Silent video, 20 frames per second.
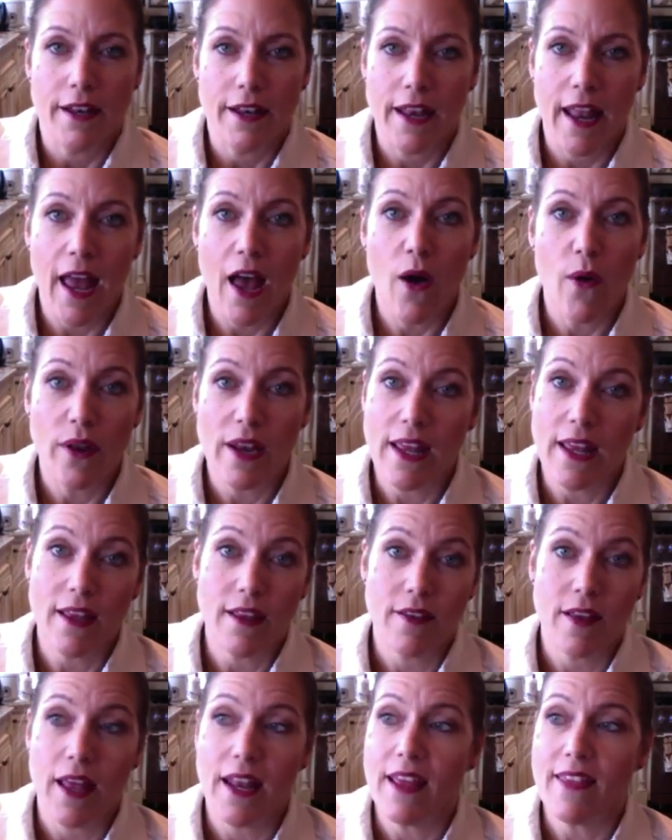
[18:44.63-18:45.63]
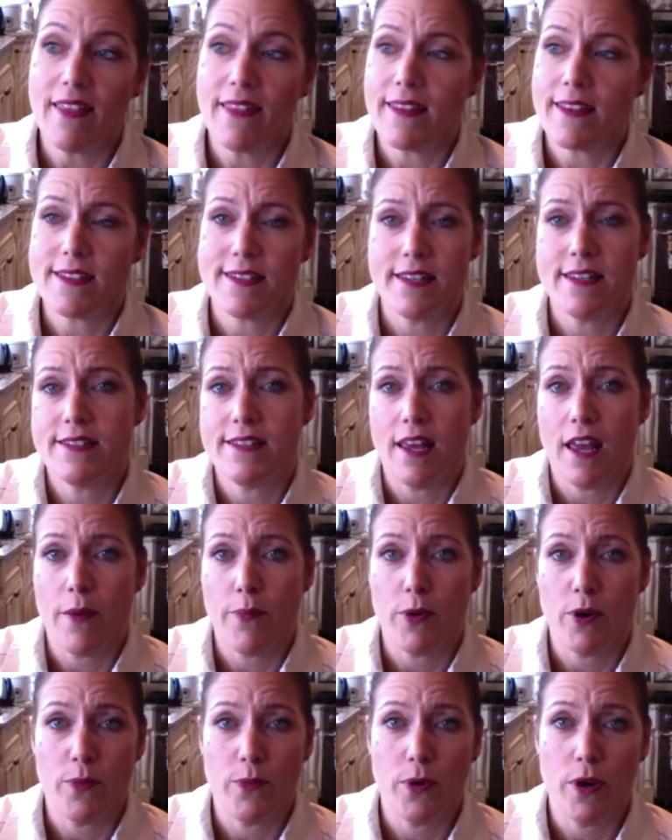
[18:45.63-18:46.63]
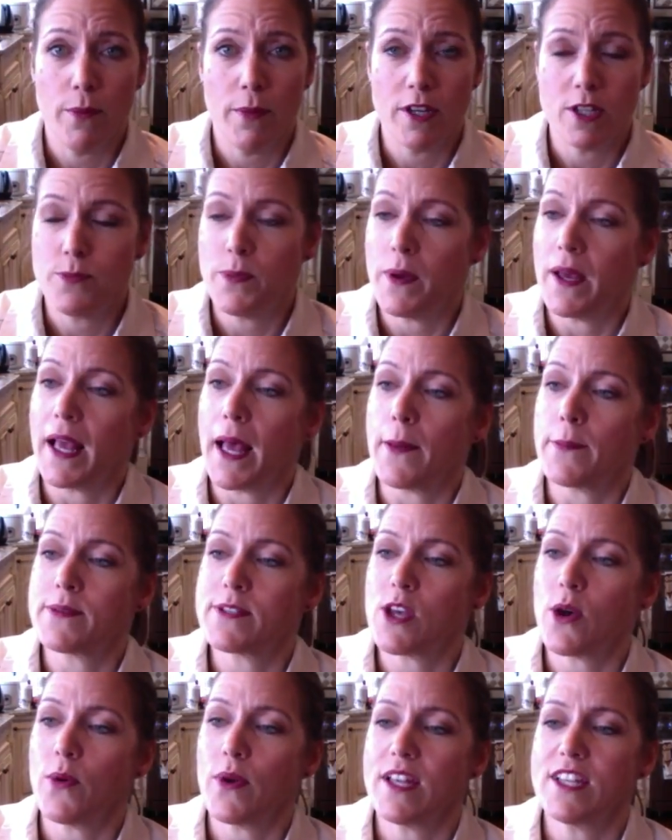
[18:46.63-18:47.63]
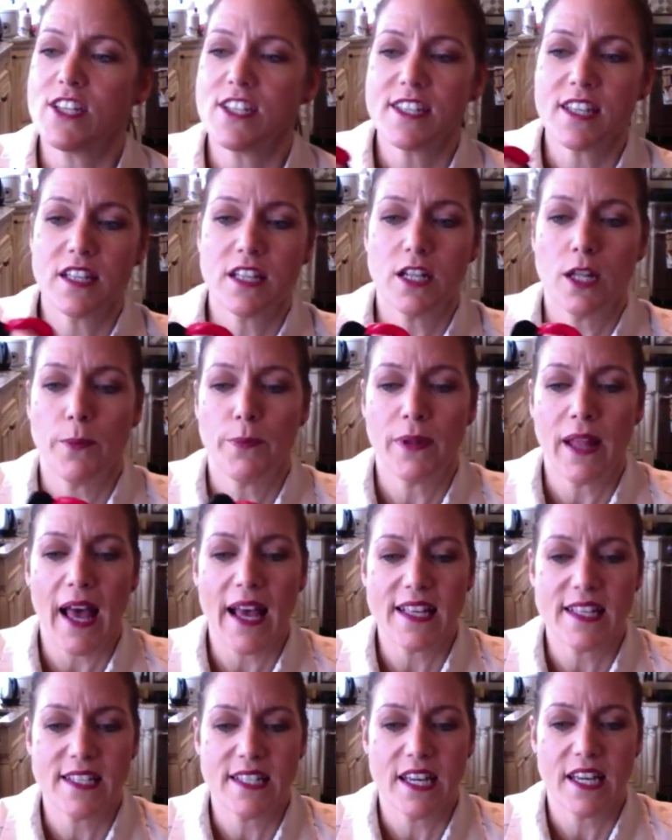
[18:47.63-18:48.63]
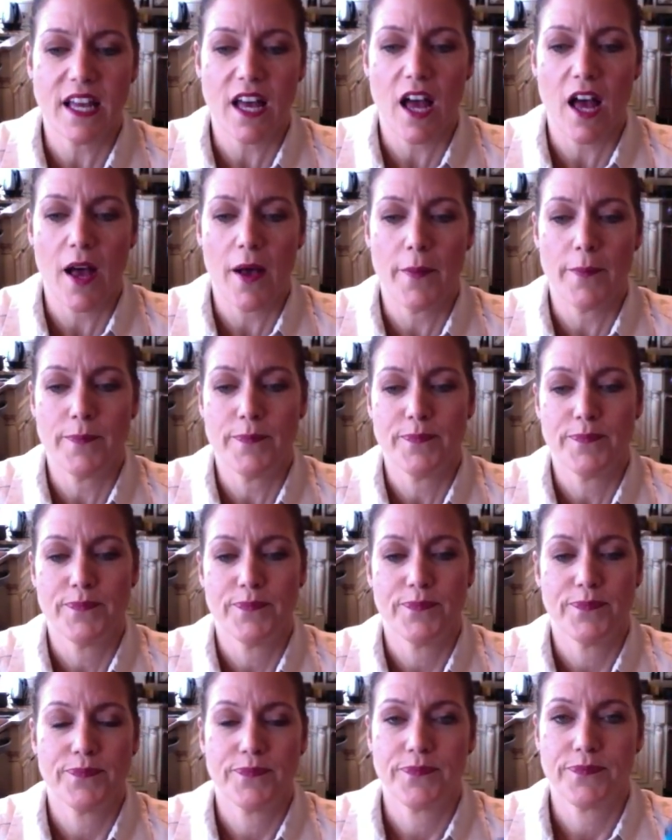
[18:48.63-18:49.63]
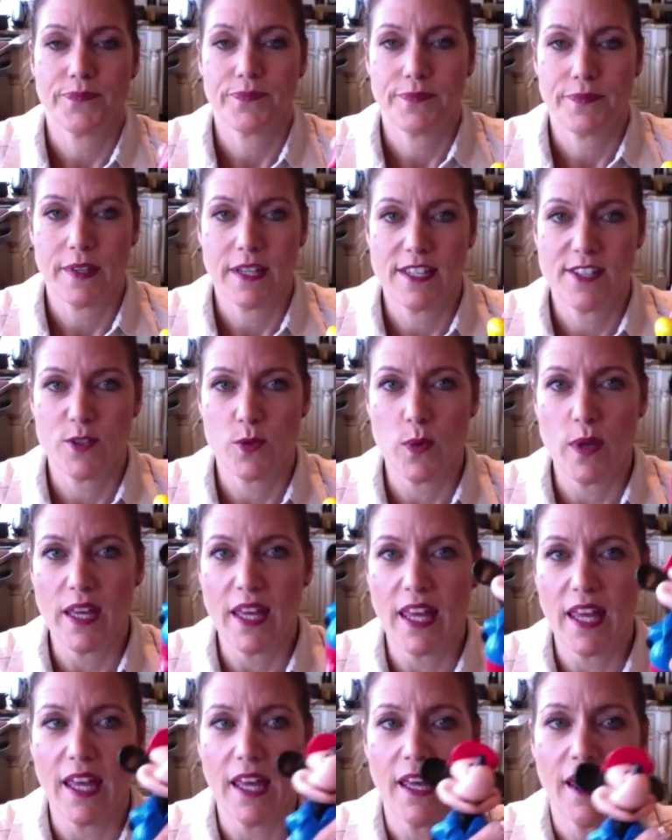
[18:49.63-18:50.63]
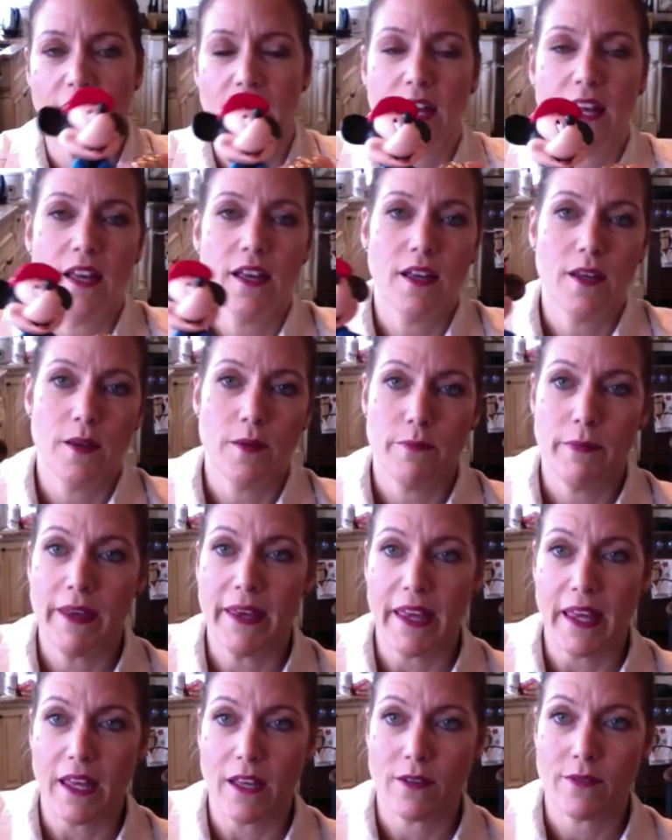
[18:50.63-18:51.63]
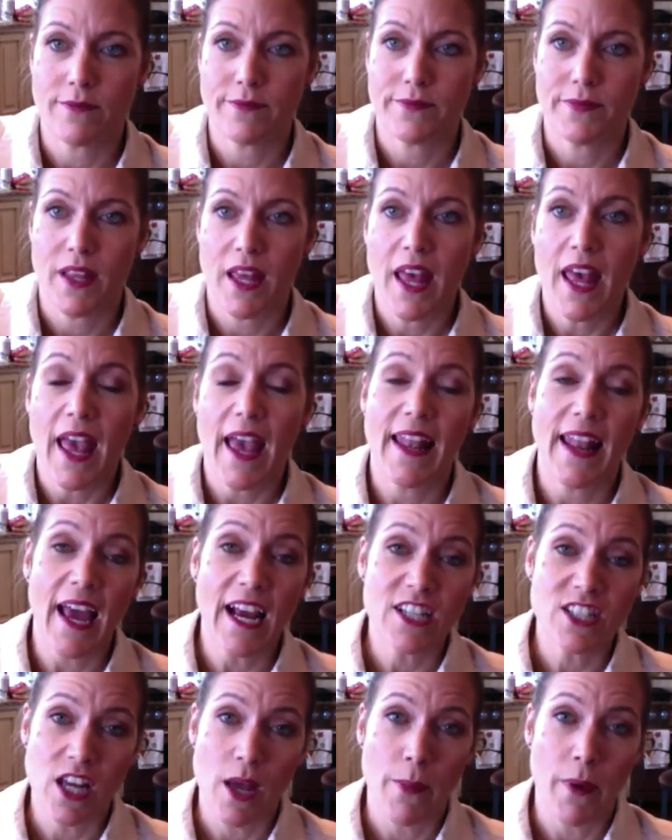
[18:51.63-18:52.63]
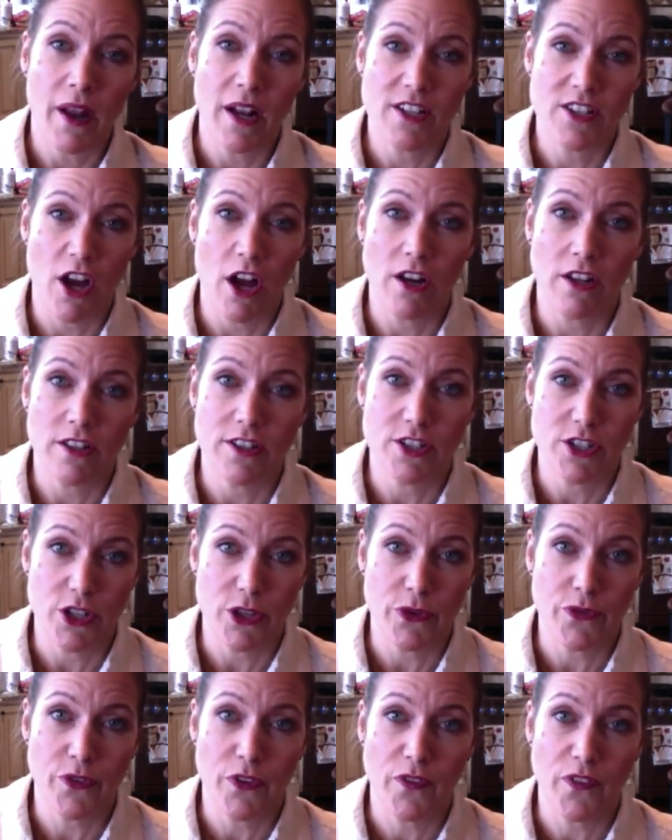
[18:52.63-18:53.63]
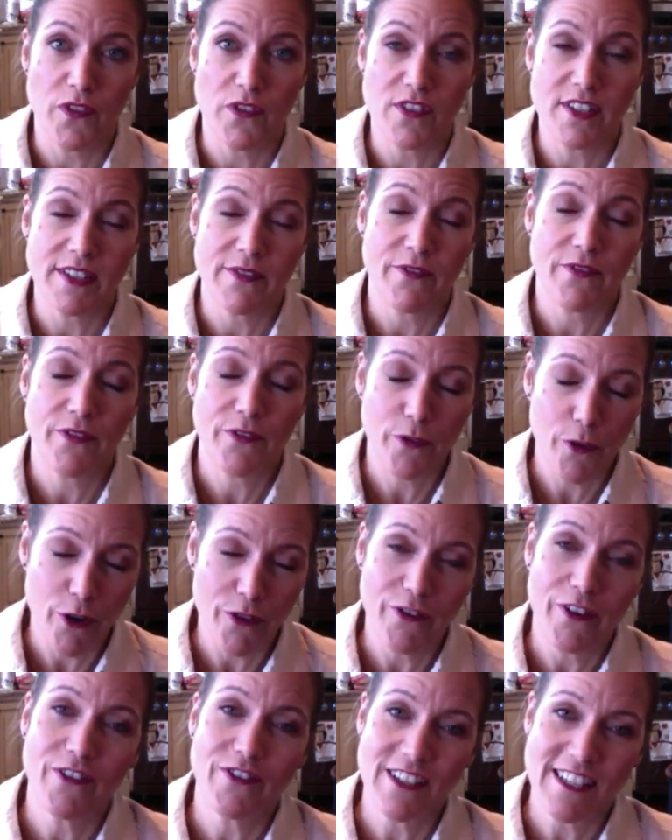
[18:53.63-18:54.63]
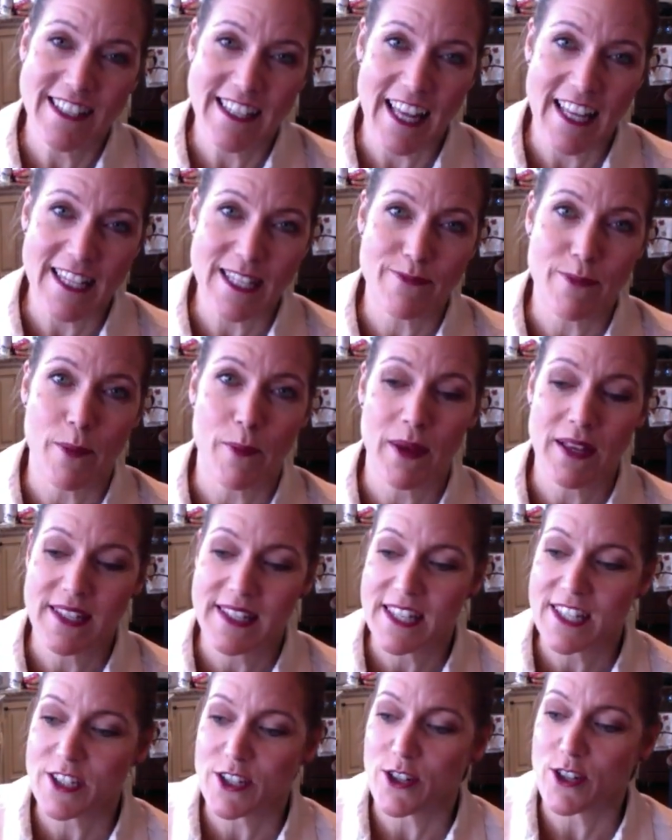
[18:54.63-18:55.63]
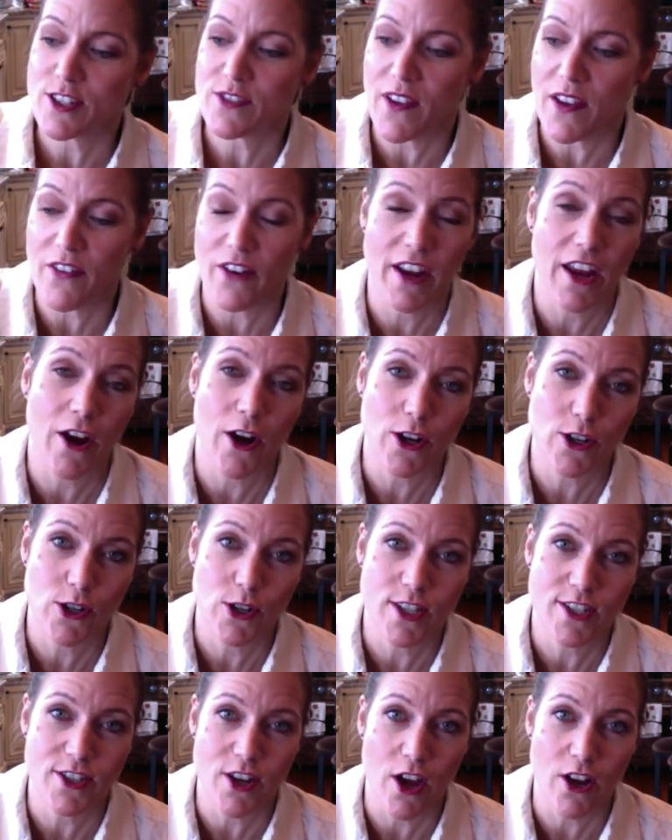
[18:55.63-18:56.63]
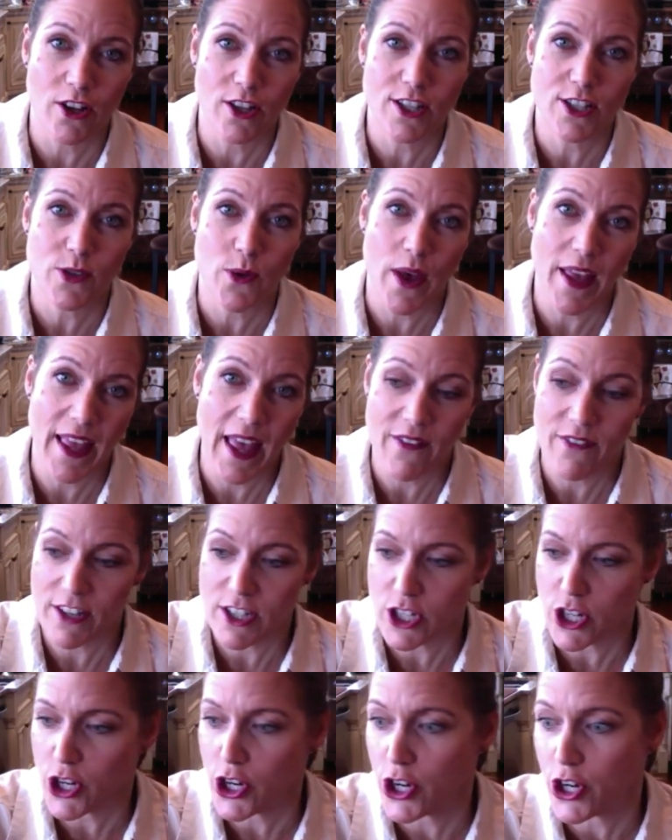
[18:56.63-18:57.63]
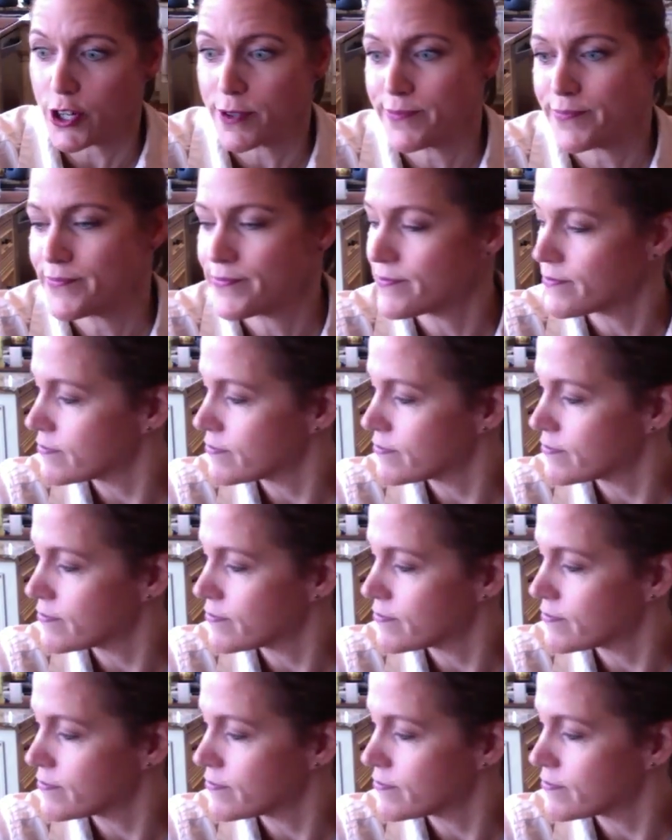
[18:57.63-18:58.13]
now anything that's Disney, I pretty much pick up. So it's just a little plastic, squeaky Mickey. And actually, I bought a Donald, too, for 50 cents, but my sister's favorite character is Donald, so I gave it to her.